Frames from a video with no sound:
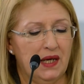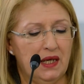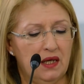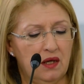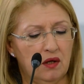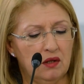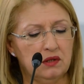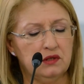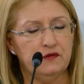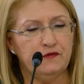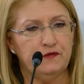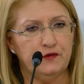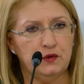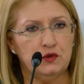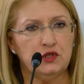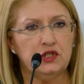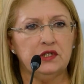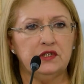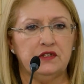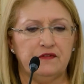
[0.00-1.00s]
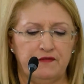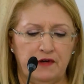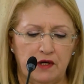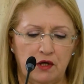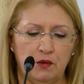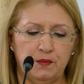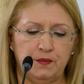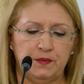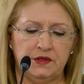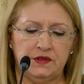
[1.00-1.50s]
unlock the future
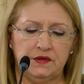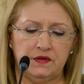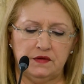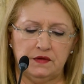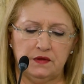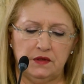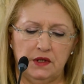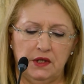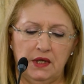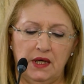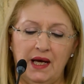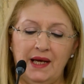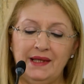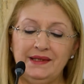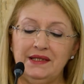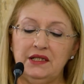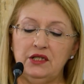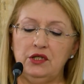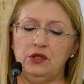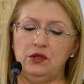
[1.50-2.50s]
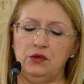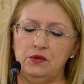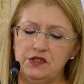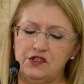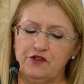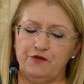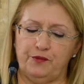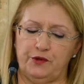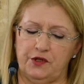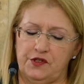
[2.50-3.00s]
development and
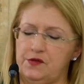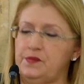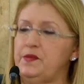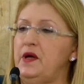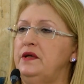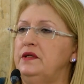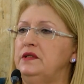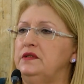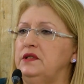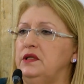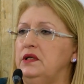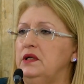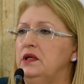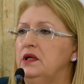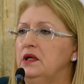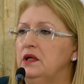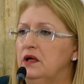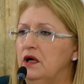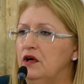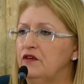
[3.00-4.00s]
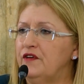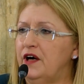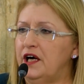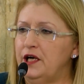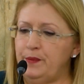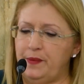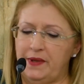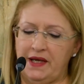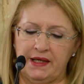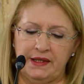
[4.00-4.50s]
inclusive prosperity of our
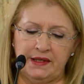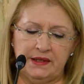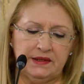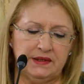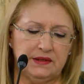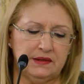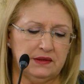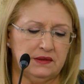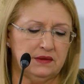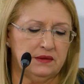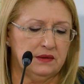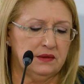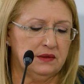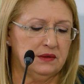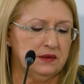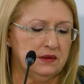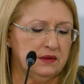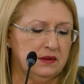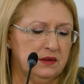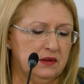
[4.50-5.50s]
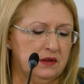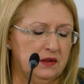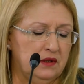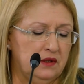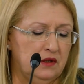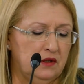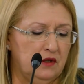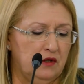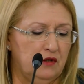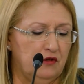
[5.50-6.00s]
planet.
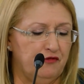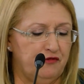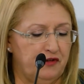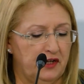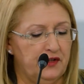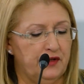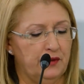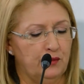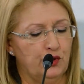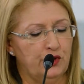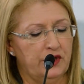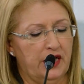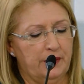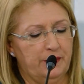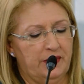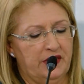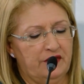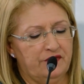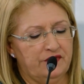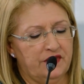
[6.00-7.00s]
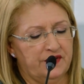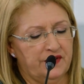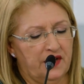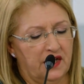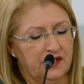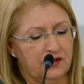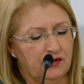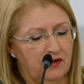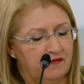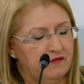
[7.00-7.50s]
Furthermore, I believe that
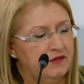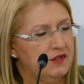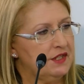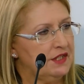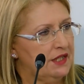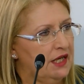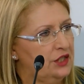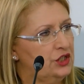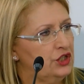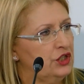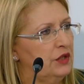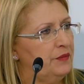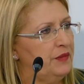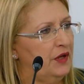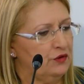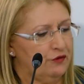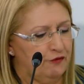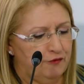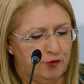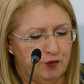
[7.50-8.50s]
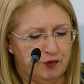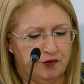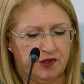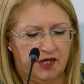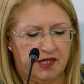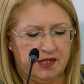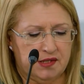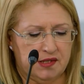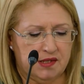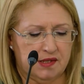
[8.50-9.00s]
our conversation about food
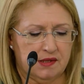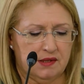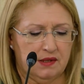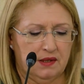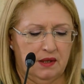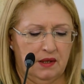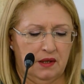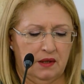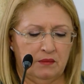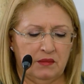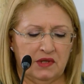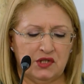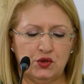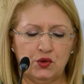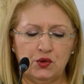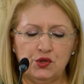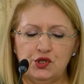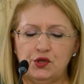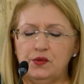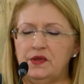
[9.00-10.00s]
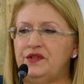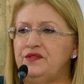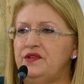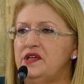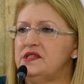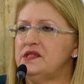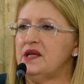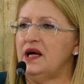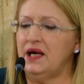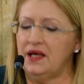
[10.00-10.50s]
rights must also
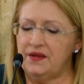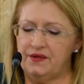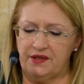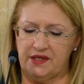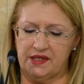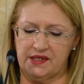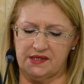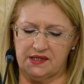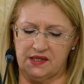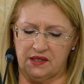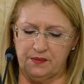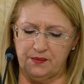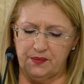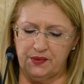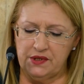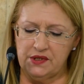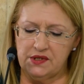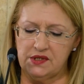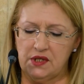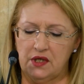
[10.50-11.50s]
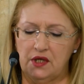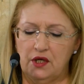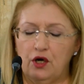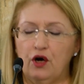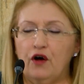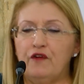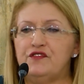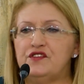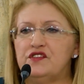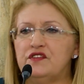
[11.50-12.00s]
address other examples
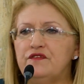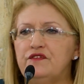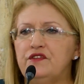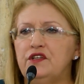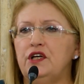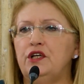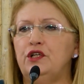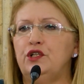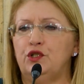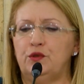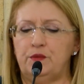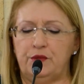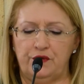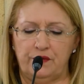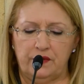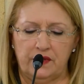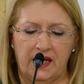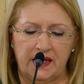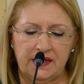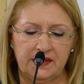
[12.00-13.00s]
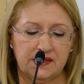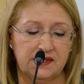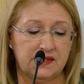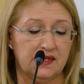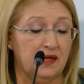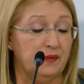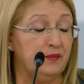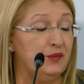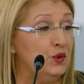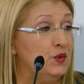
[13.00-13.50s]
of severe human rights
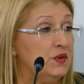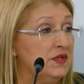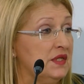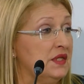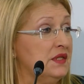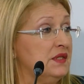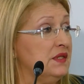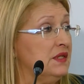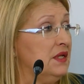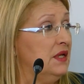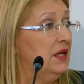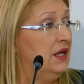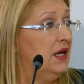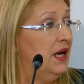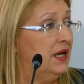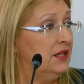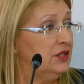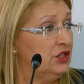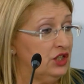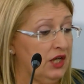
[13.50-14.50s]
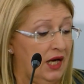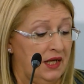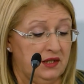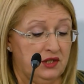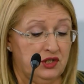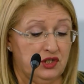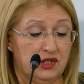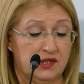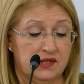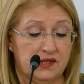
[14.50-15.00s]
abuses and
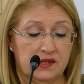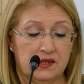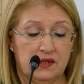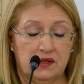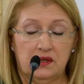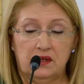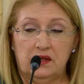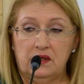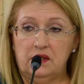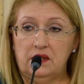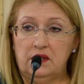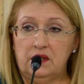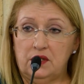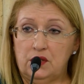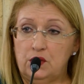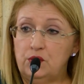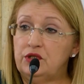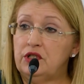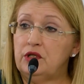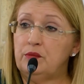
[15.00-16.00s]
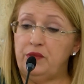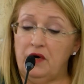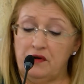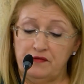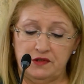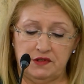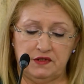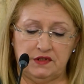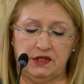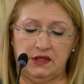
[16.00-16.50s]
challenges, including
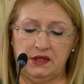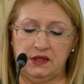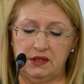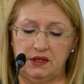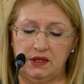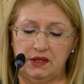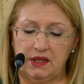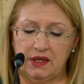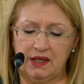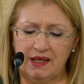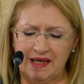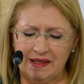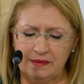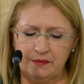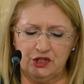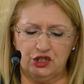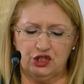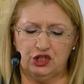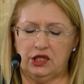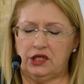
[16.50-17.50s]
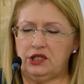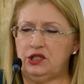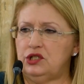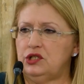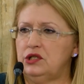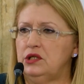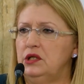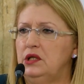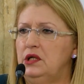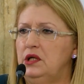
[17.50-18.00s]
poverty, climate
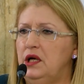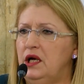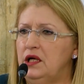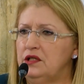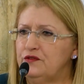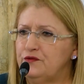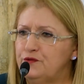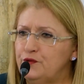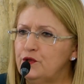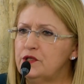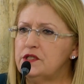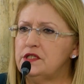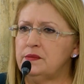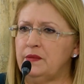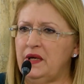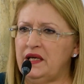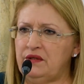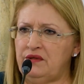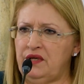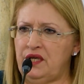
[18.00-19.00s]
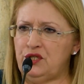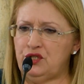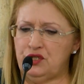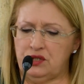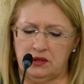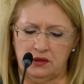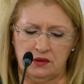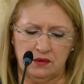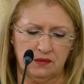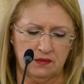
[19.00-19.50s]
change, and forced
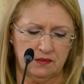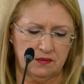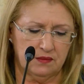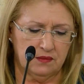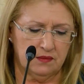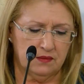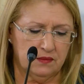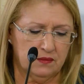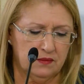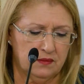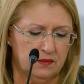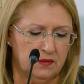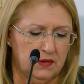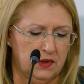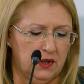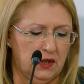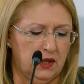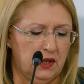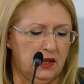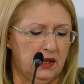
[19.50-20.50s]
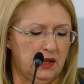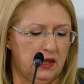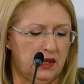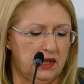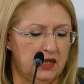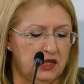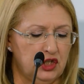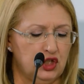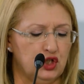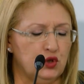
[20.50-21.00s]
migration.
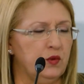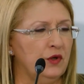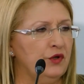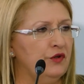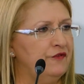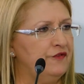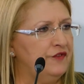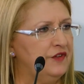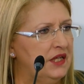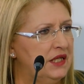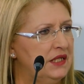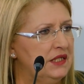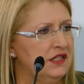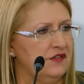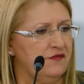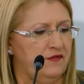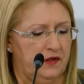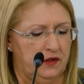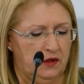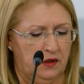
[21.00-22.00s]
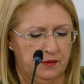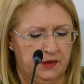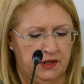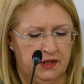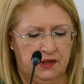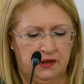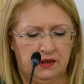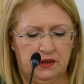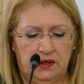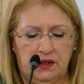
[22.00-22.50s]
Each one of these
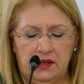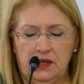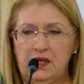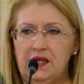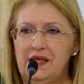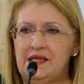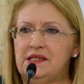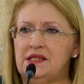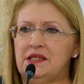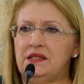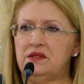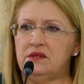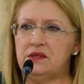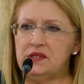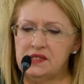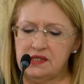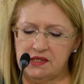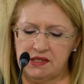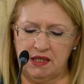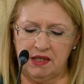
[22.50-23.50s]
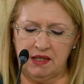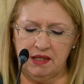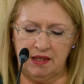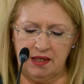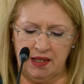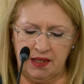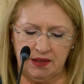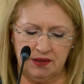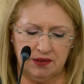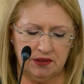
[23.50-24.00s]
phenomena is intrinsically
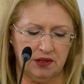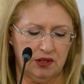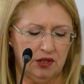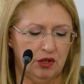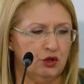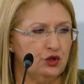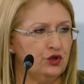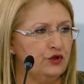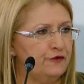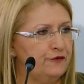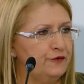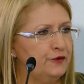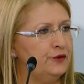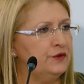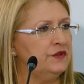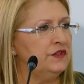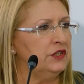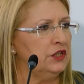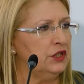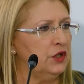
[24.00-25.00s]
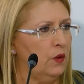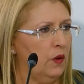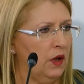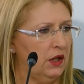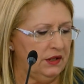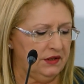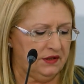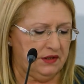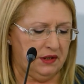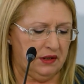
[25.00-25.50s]
linked to food
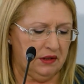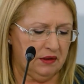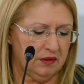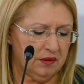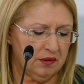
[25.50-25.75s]
inequality.